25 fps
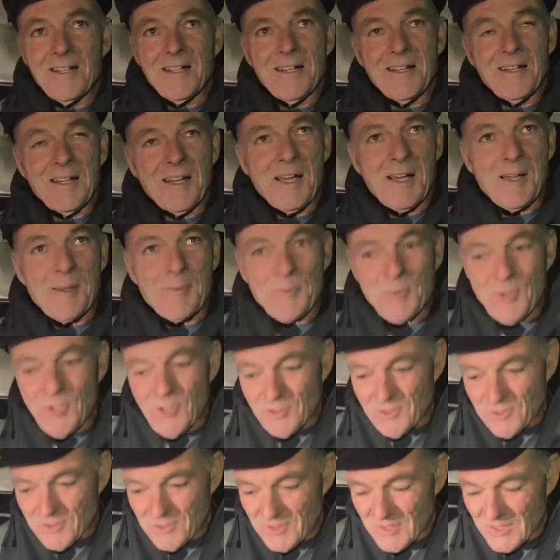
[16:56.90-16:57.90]
I'm
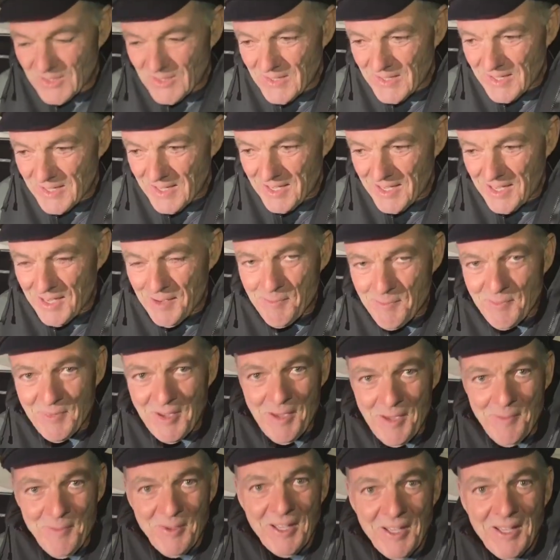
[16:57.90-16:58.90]
not
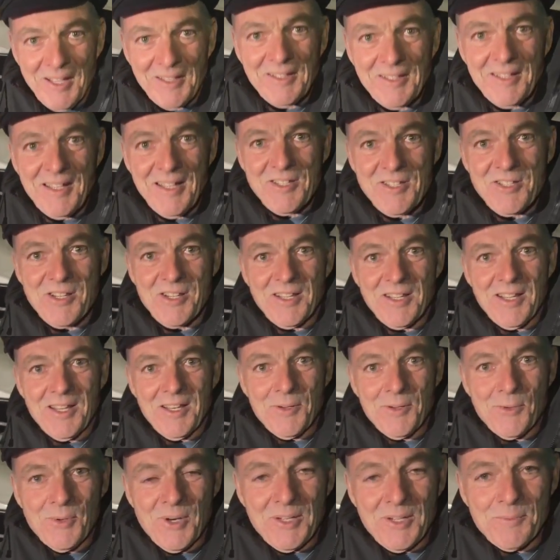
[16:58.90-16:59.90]
aiming at catching
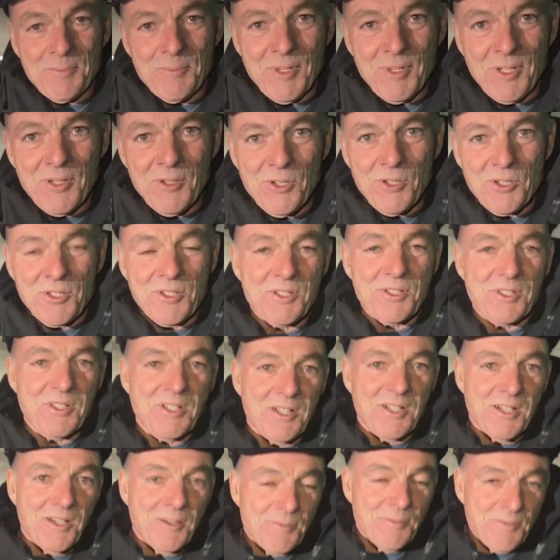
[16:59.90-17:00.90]
anyone, because
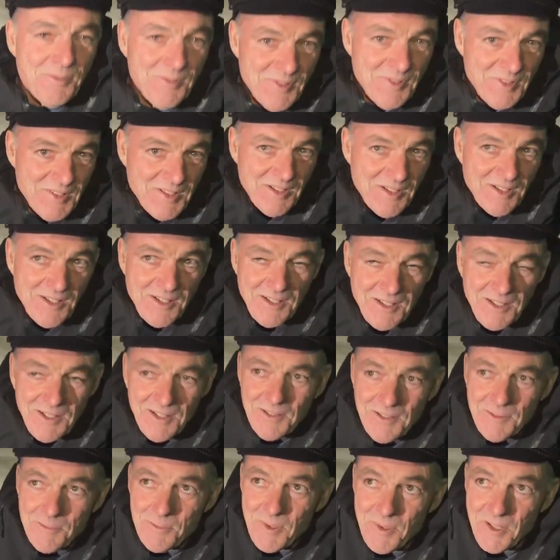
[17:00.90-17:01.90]

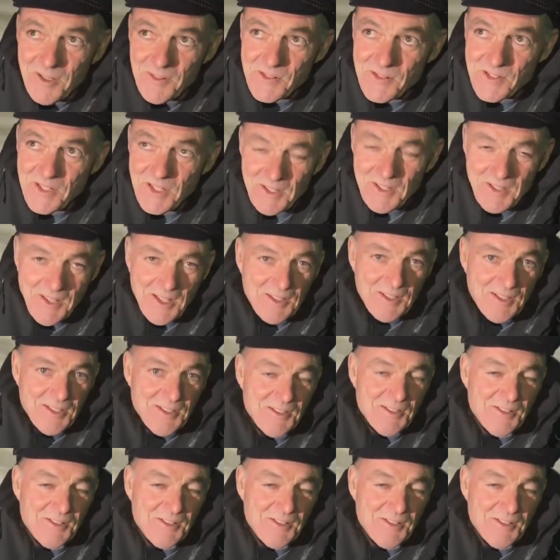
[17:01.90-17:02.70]
I said that